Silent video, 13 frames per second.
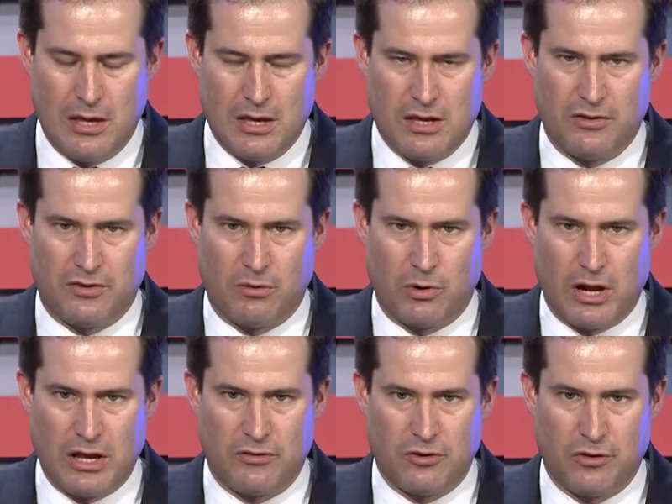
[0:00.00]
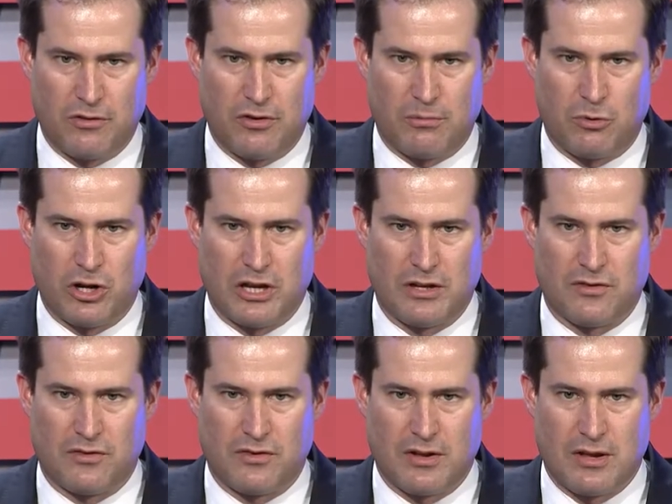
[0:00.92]
is that when I served in the
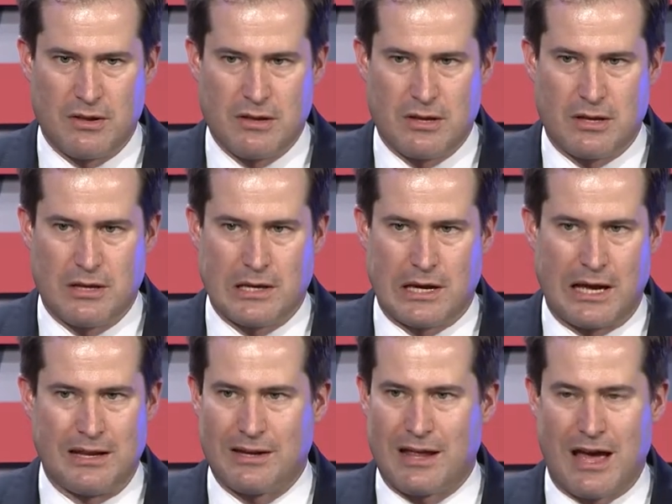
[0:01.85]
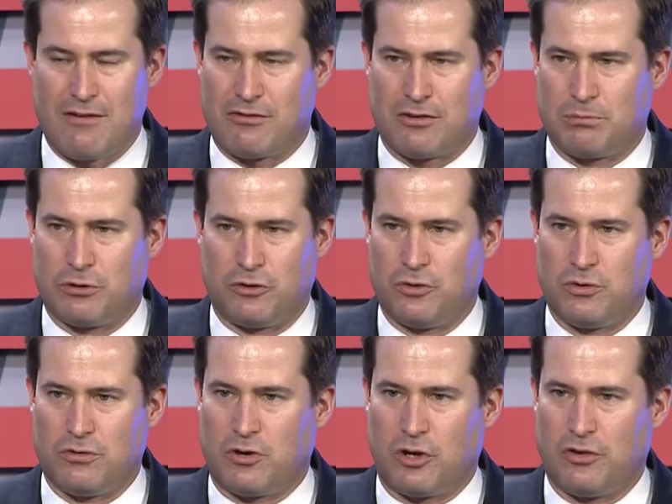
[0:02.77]
Marines, I didn't have a platoon
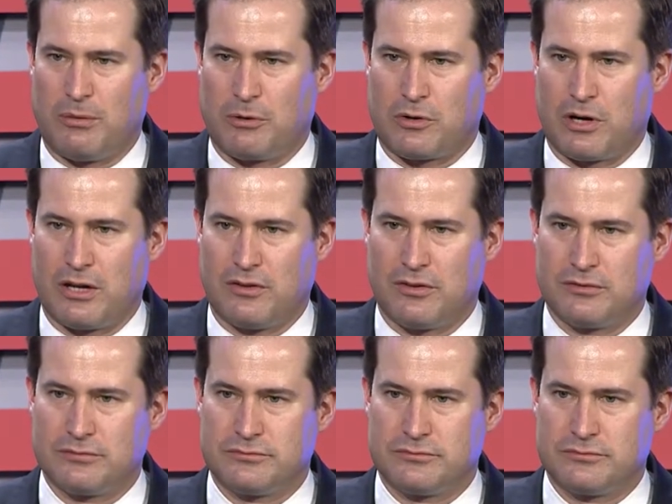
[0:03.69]
of all Democrats.